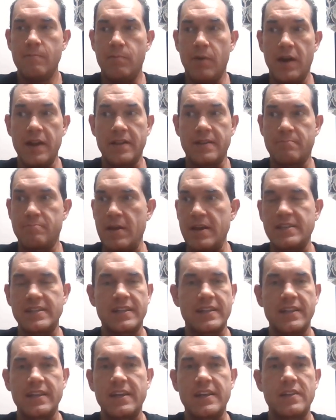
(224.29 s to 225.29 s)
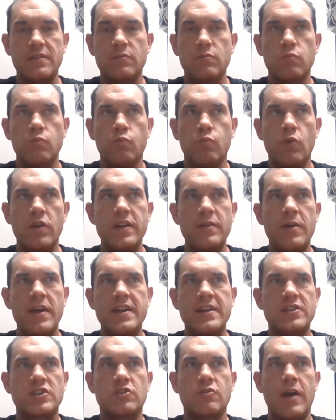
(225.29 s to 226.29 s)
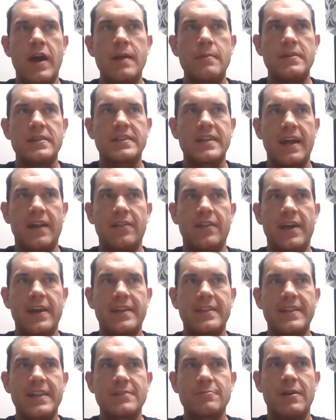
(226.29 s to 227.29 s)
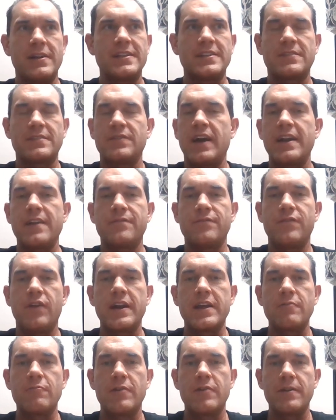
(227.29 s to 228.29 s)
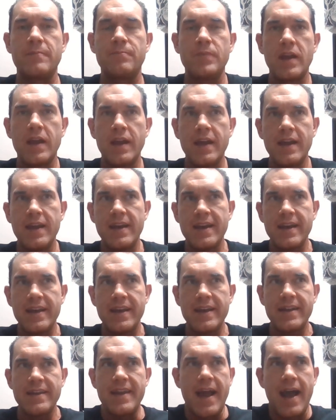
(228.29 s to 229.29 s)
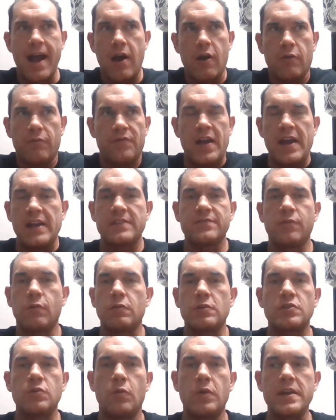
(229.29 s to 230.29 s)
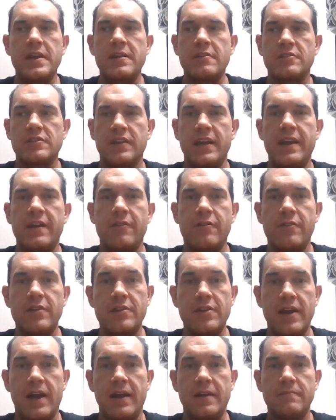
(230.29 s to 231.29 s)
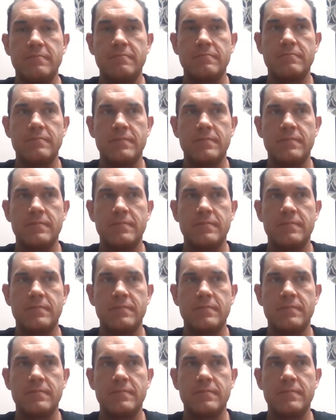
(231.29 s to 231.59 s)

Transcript: but basically, what the way he described it is kind of like that's why I just find it funny when now, fast forward twenty years later, and you got